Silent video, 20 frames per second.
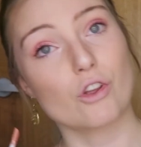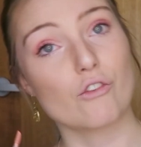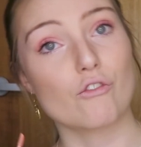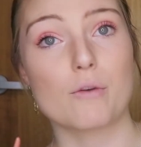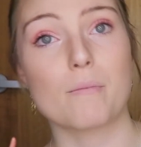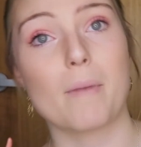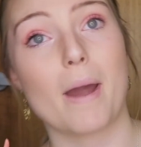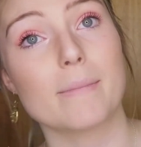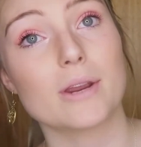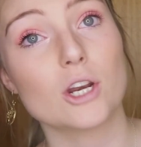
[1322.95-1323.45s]

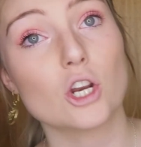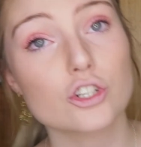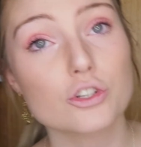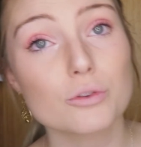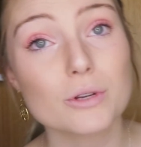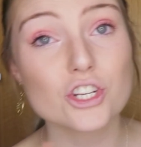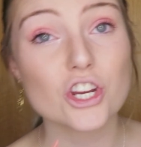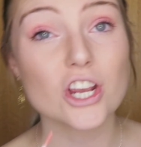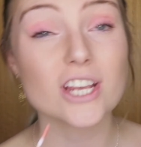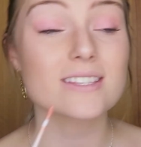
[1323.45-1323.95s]
Remind me not
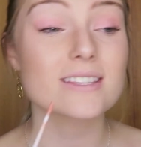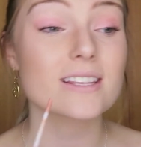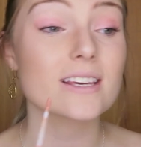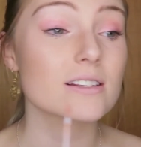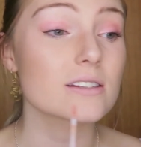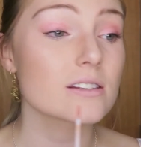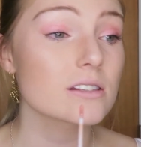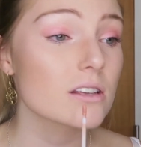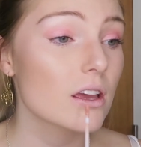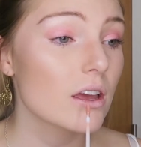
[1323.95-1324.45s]
to ingest
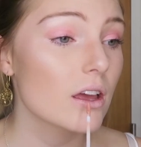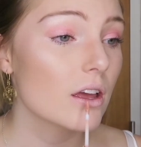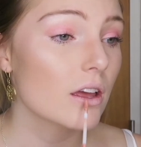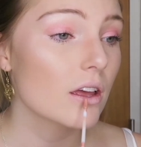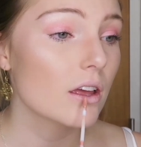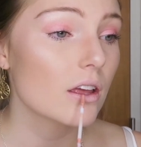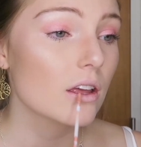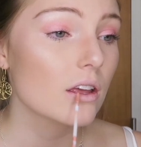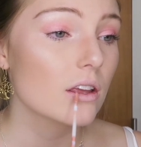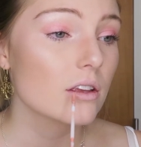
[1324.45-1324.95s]
this.
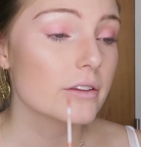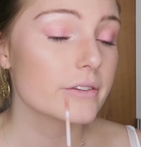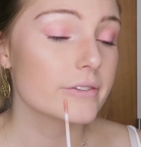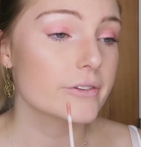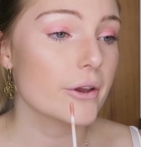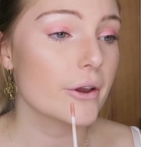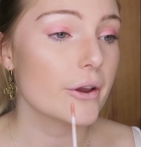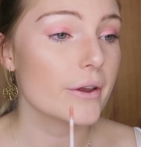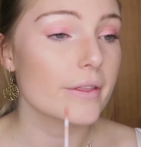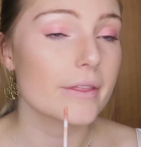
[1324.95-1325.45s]

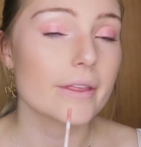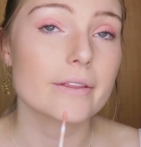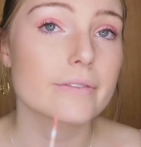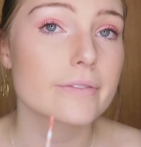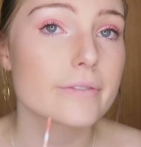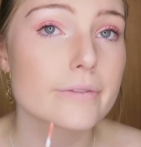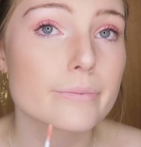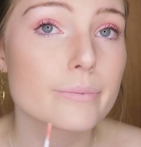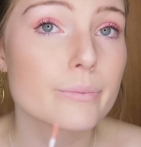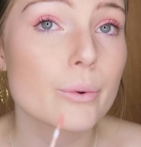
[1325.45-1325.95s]
So
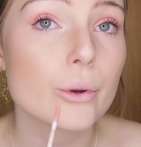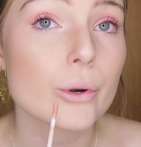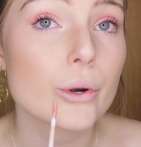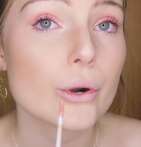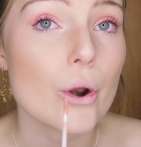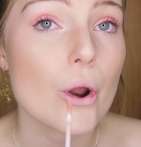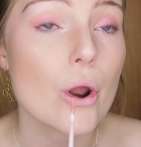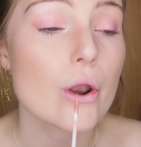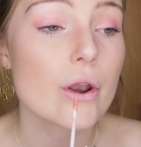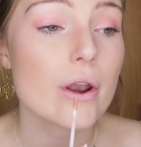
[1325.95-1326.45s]
let's put
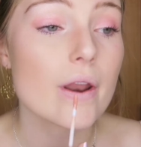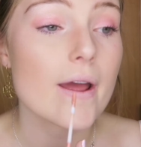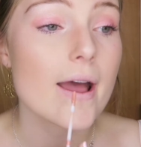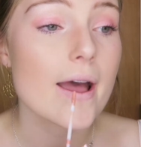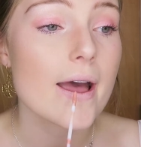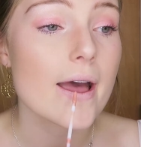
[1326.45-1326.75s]
it on.